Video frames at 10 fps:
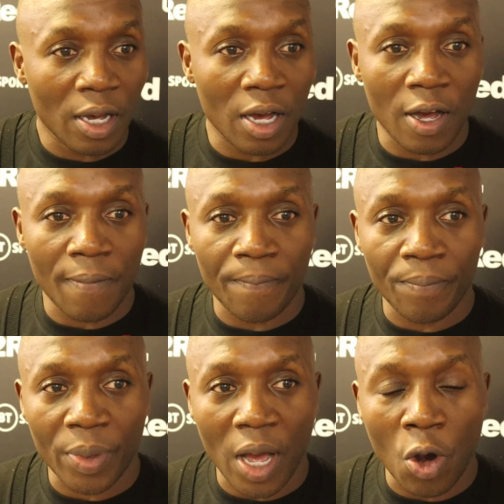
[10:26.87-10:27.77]

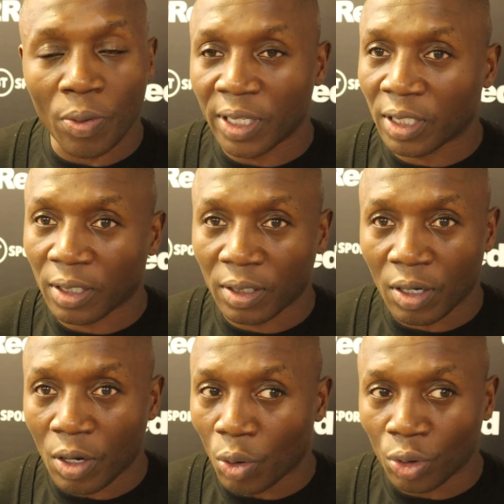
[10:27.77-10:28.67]
Um, I hope this
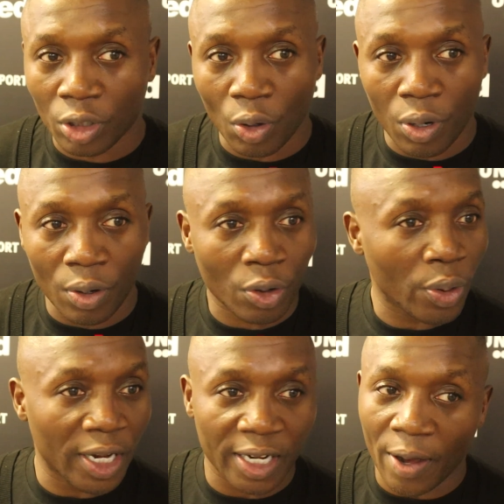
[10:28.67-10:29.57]
goes so
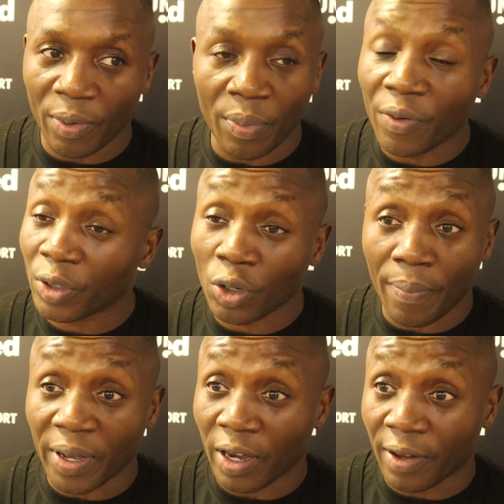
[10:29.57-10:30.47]
quickly that we move it to a
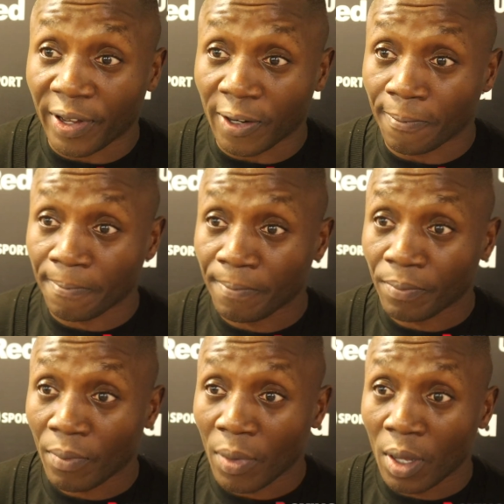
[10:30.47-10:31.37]
bigger event,
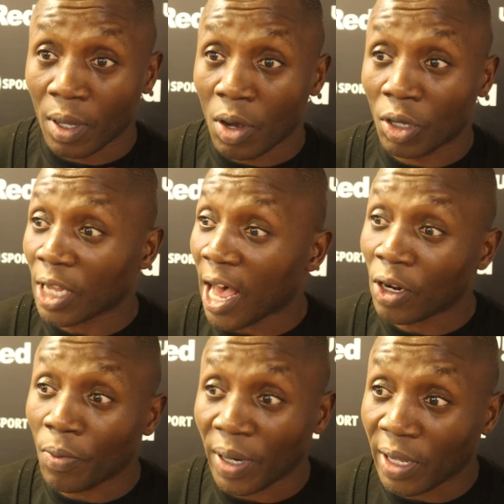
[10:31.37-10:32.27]
because I
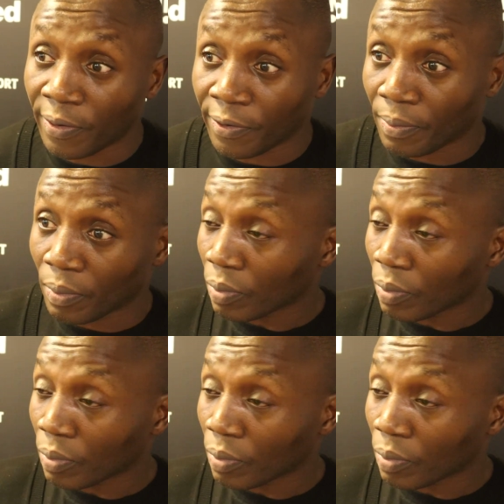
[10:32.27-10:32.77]
don't believe